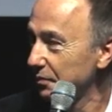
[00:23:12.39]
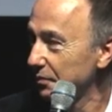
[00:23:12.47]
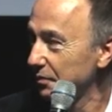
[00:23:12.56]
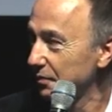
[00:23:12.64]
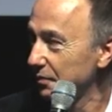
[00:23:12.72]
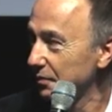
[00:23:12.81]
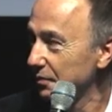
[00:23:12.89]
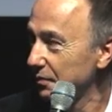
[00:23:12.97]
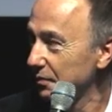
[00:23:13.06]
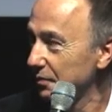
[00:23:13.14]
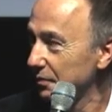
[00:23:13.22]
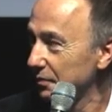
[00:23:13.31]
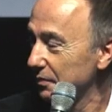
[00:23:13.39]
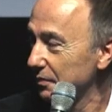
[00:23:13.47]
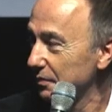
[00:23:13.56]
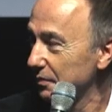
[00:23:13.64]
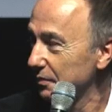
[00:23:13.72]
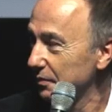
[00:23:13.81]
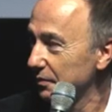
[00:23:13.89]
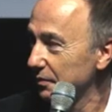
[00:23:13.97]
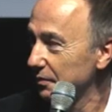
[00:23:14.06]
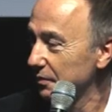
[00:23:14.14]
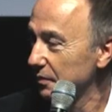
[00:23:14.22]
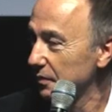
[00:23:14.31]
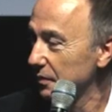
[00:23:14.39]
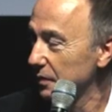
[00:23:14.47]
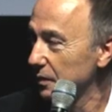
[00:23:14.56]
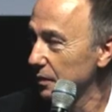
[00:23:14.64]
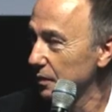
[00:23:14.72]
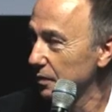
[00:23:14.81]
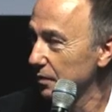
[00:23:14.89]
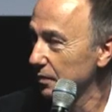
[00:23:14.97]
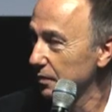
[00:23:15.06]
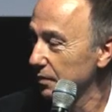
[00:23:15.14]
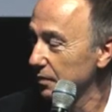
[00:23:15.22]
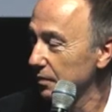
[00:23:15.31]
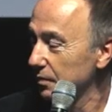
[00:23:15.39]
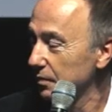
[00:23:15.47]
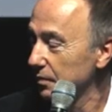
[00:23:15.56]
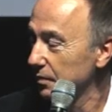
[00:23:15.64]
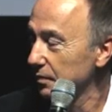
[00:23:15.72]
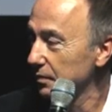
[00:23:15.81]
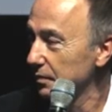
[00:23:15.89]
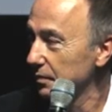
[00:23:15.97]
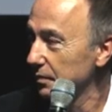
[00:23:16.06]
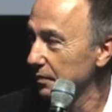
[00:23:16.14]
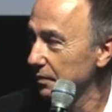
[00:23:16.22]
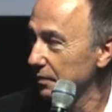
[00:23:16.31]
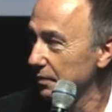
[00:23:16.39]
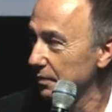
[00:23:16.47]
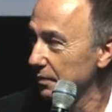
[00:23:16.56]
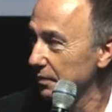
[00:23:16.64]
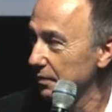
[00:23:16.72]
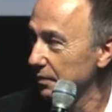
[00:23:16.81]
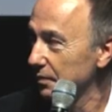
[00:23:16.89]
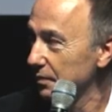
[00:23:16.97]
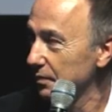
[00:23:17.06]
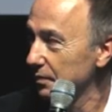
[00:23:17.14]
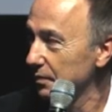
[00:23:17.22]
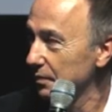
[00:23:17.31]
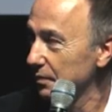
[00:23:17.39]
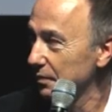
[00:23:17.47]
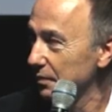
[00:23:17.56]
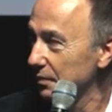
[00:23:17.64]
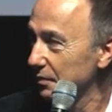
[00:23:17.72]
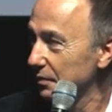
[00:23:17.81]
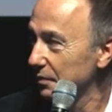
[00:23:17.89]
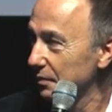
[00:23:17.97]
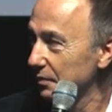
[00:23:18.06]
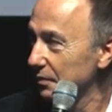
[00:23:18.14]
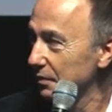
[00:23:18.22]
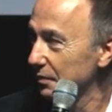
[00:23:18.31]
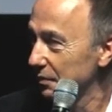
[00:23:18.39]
[no speech]